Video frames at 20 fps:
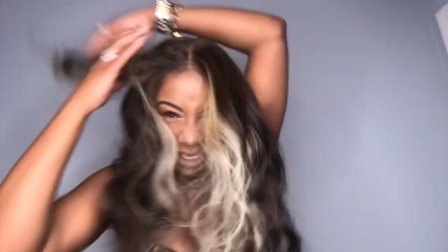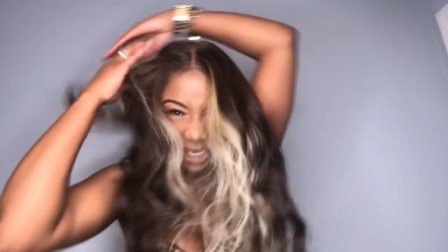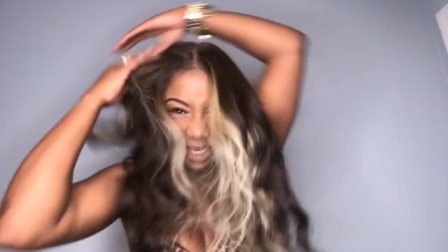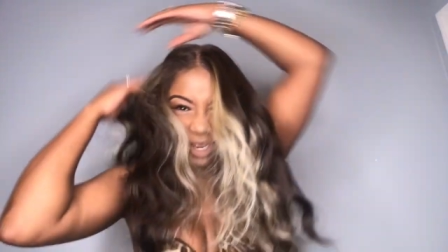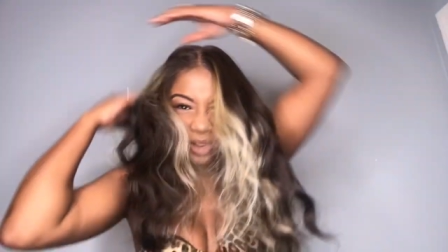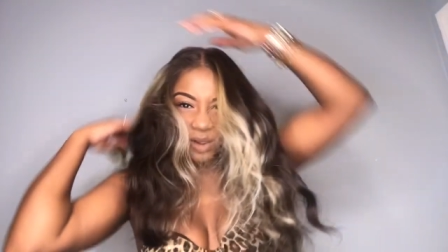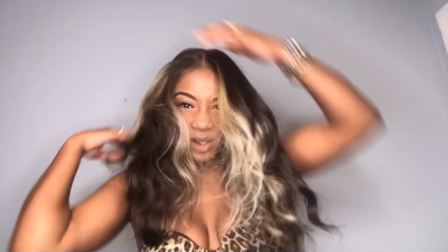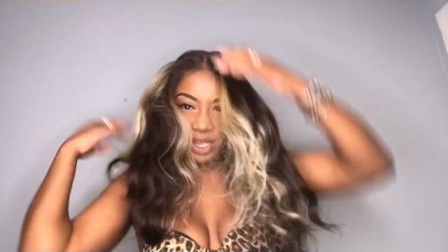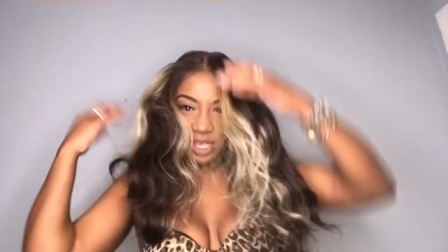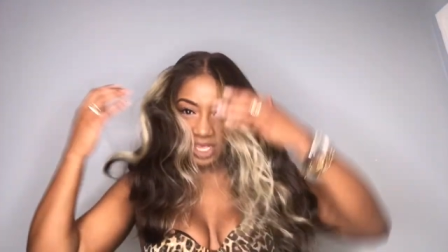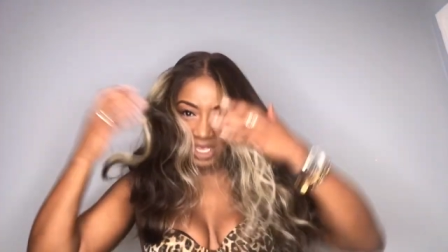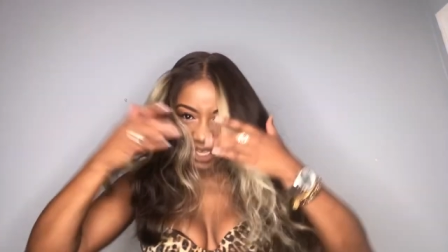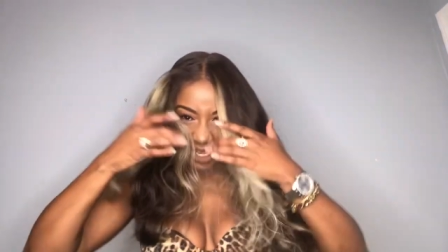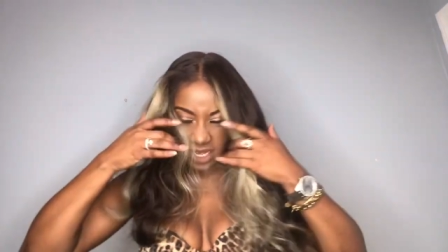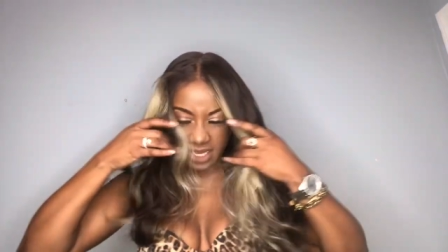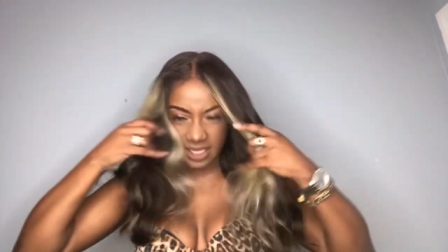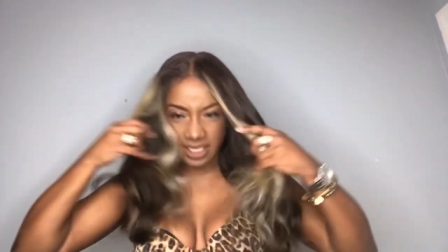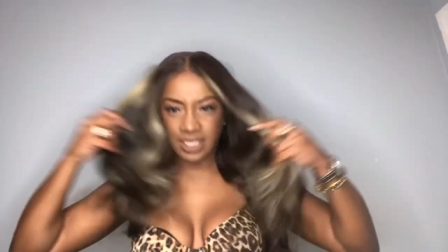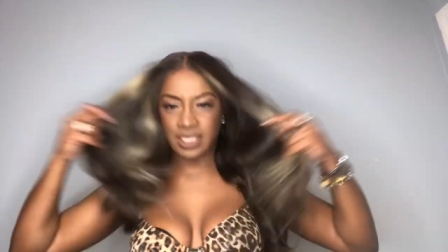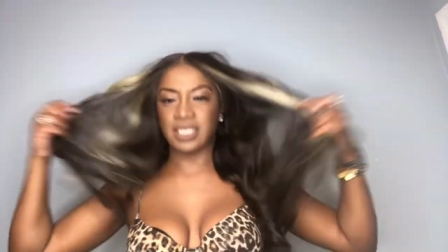now
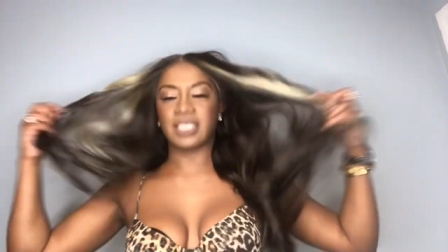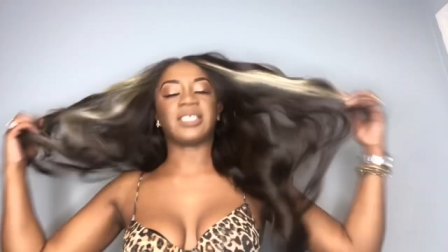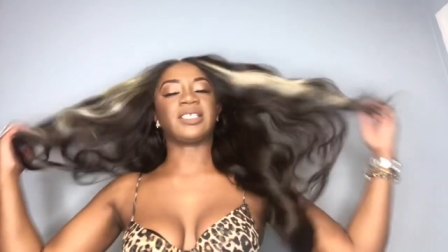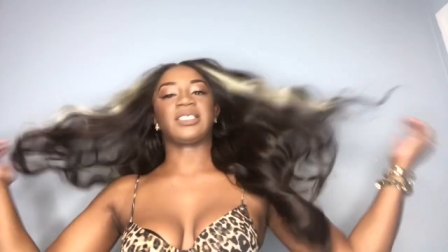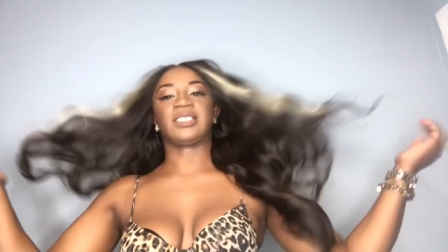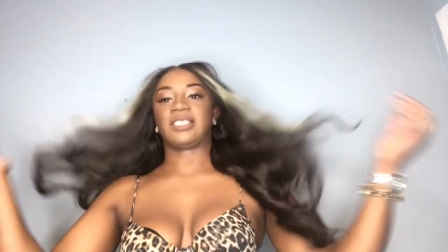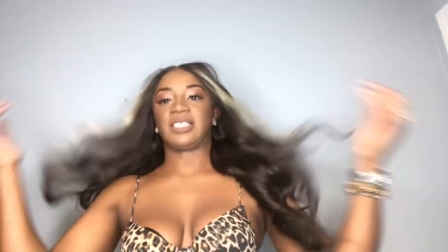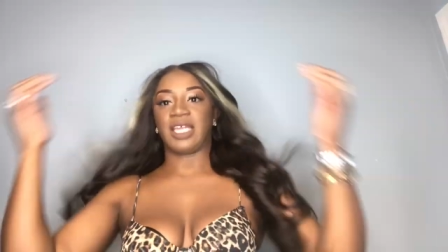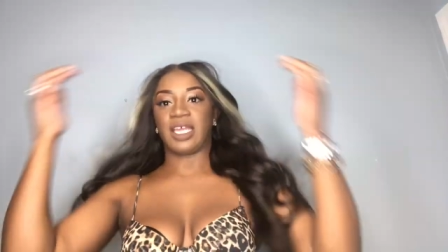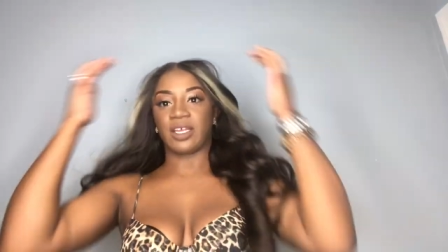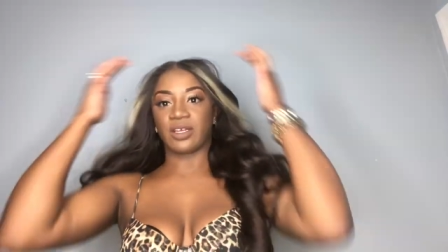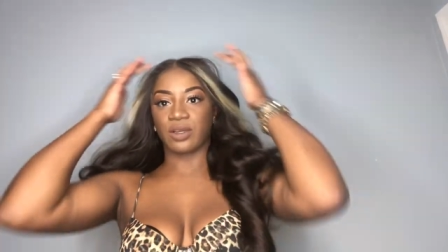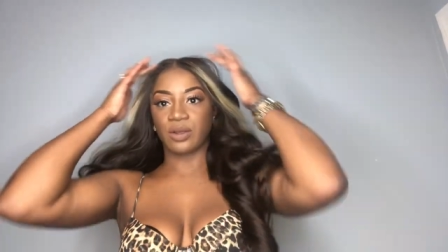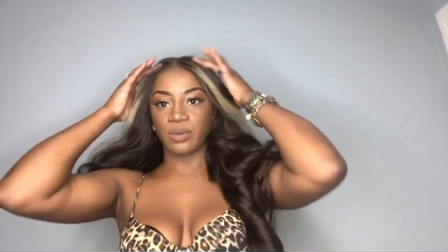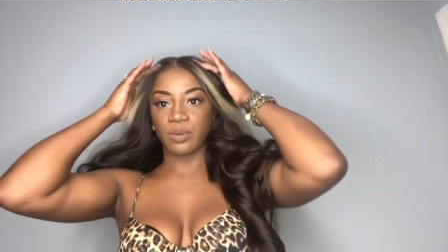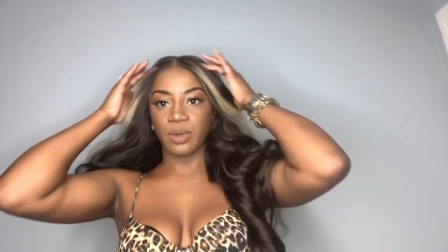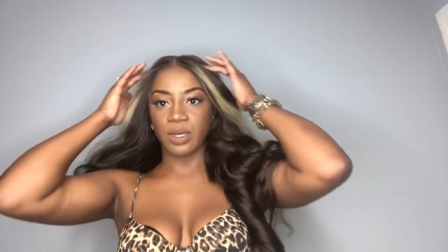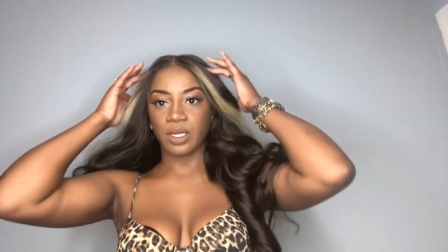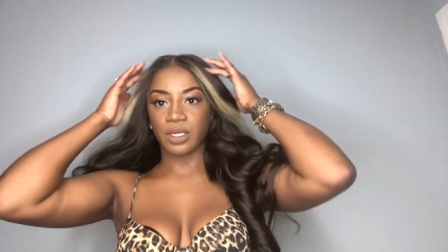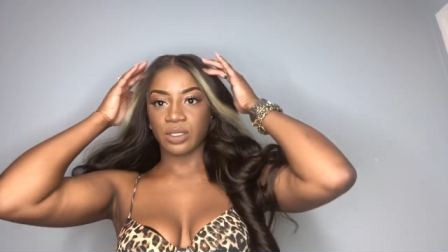again, this is a standard
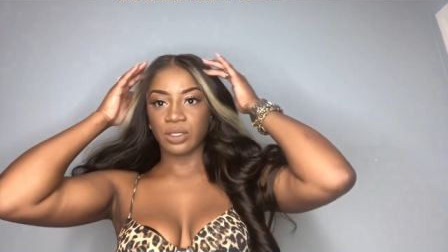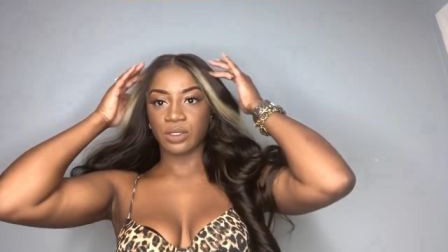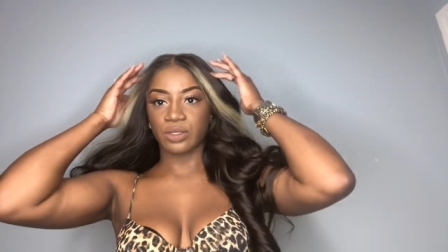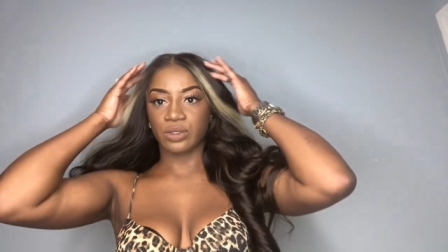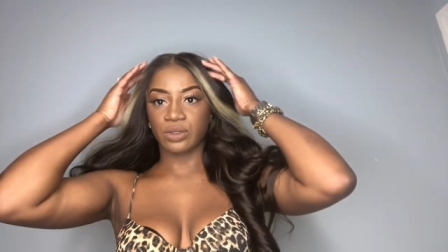one,